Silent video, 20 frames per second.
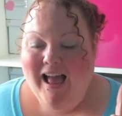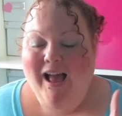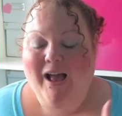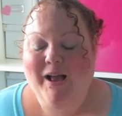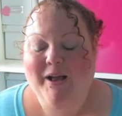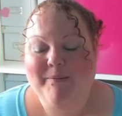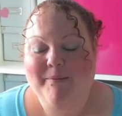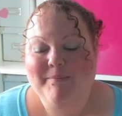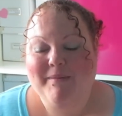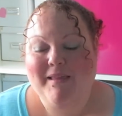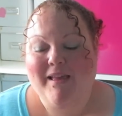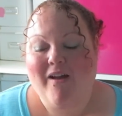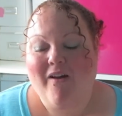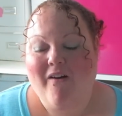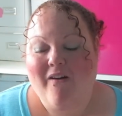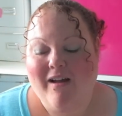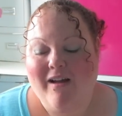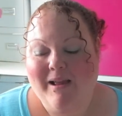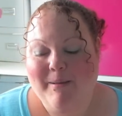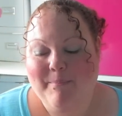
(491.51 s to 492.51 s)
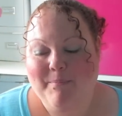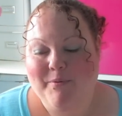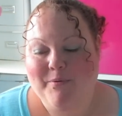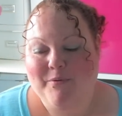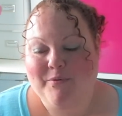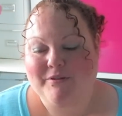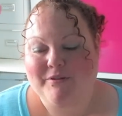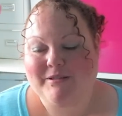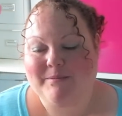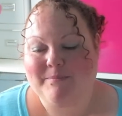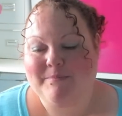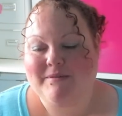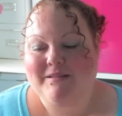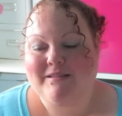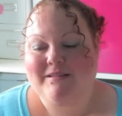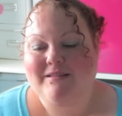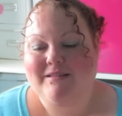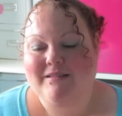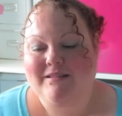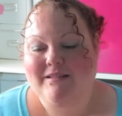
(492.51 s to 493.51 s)
Um, I bought some,
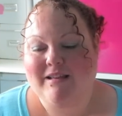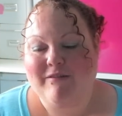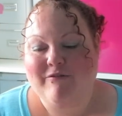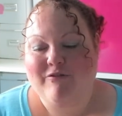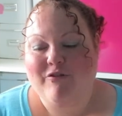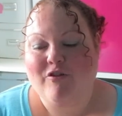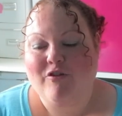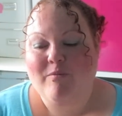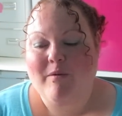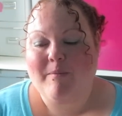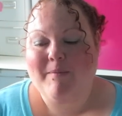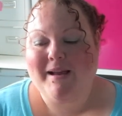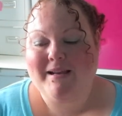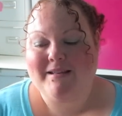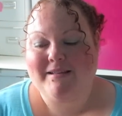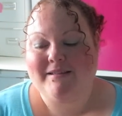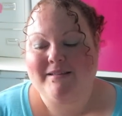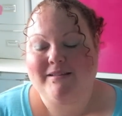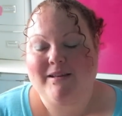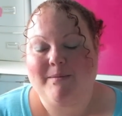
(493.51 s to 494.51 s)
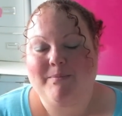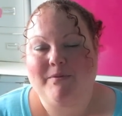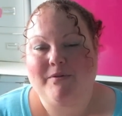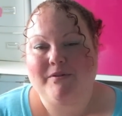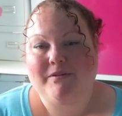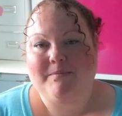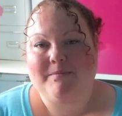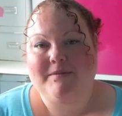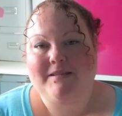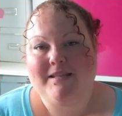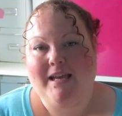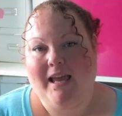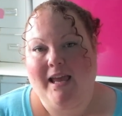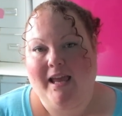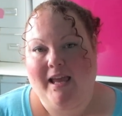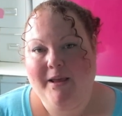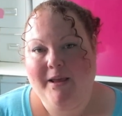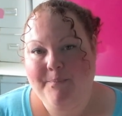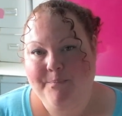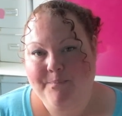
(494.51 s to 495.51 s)
in Fortnum & Mason's, I bought some
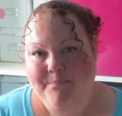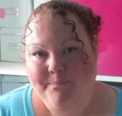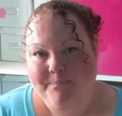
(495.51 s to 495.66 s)
tea.